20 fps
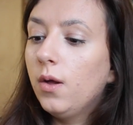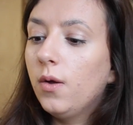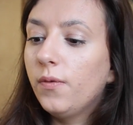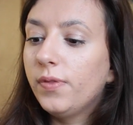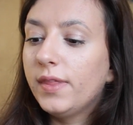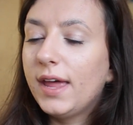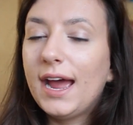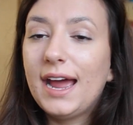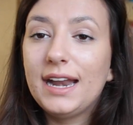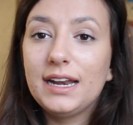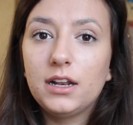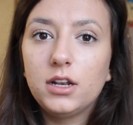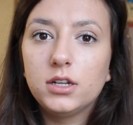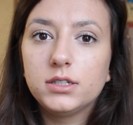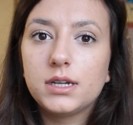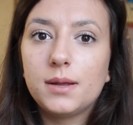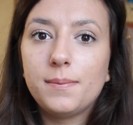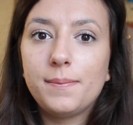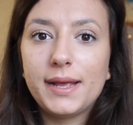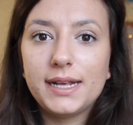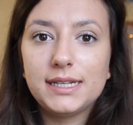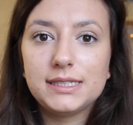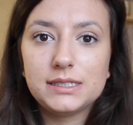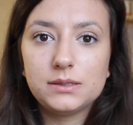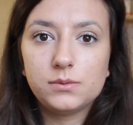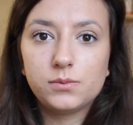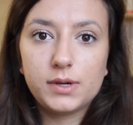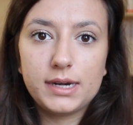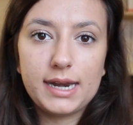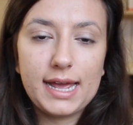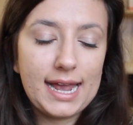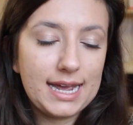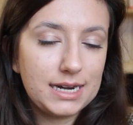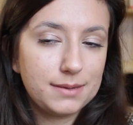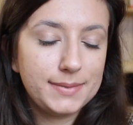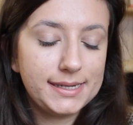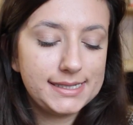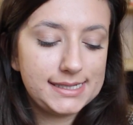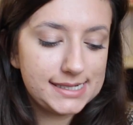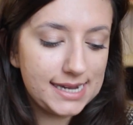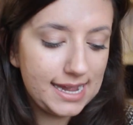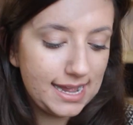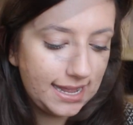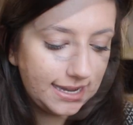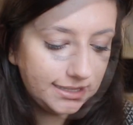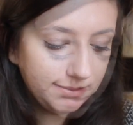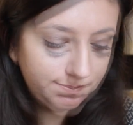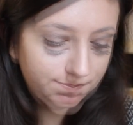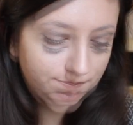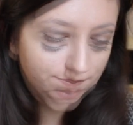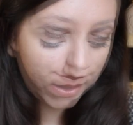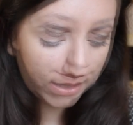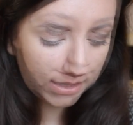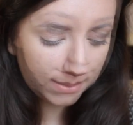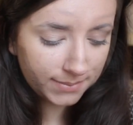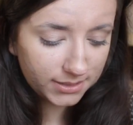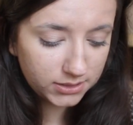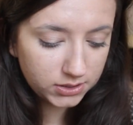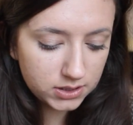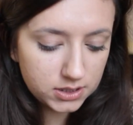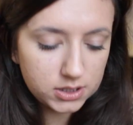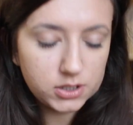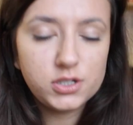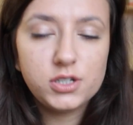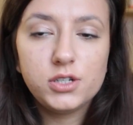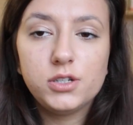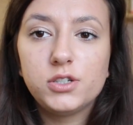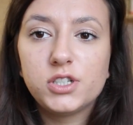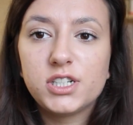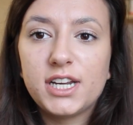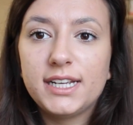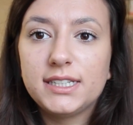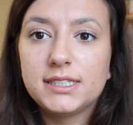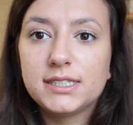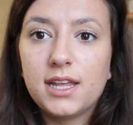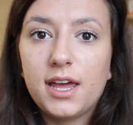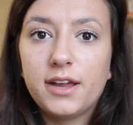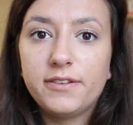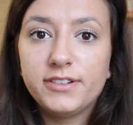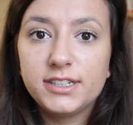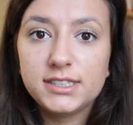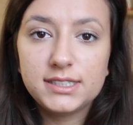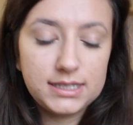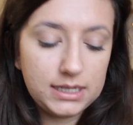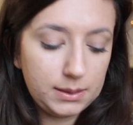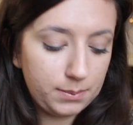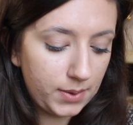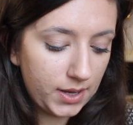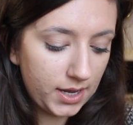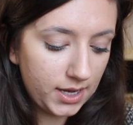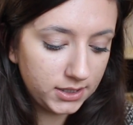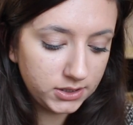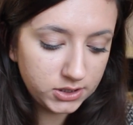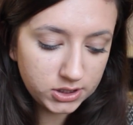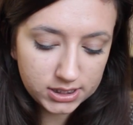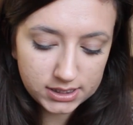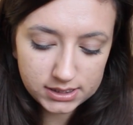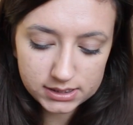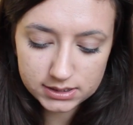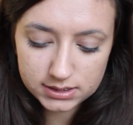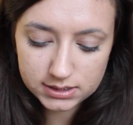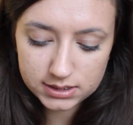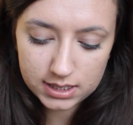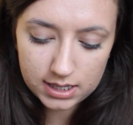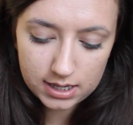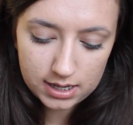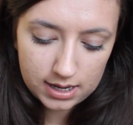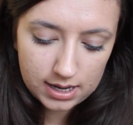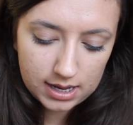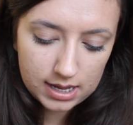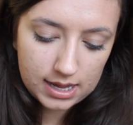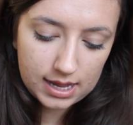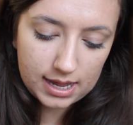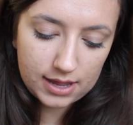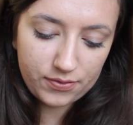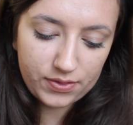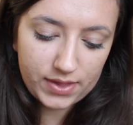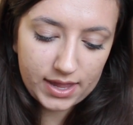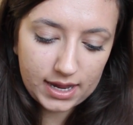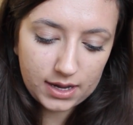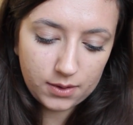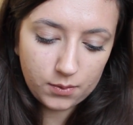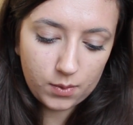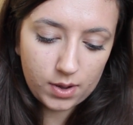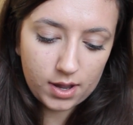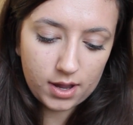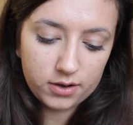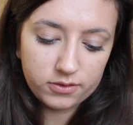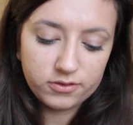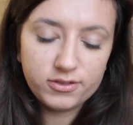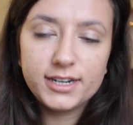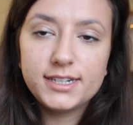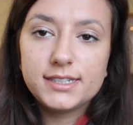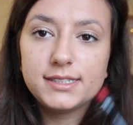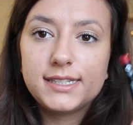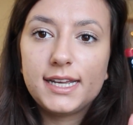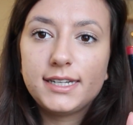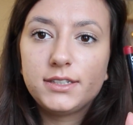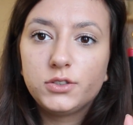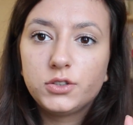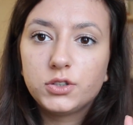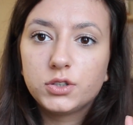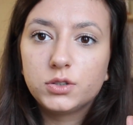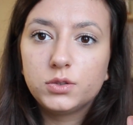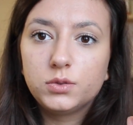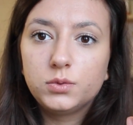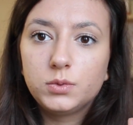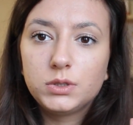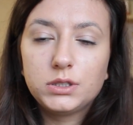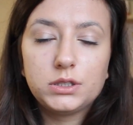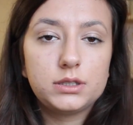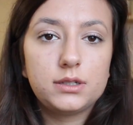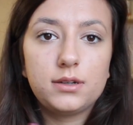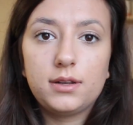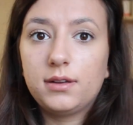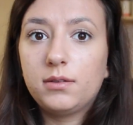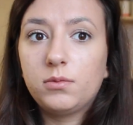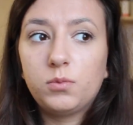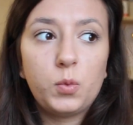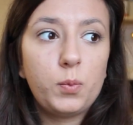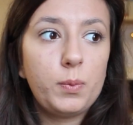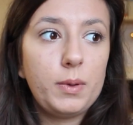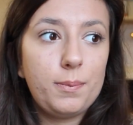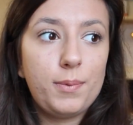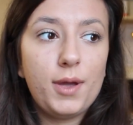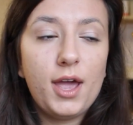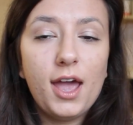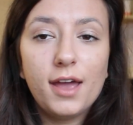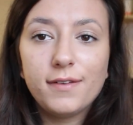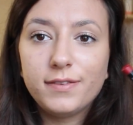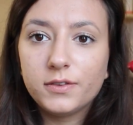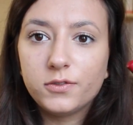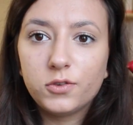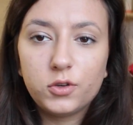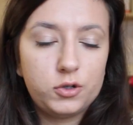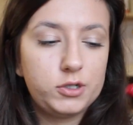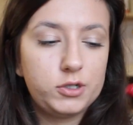on that and it looked amazing when I had my tan. I'm going to quickly mention the 2 shades that I recently purchased, and they were Red Essential, which will be perfect for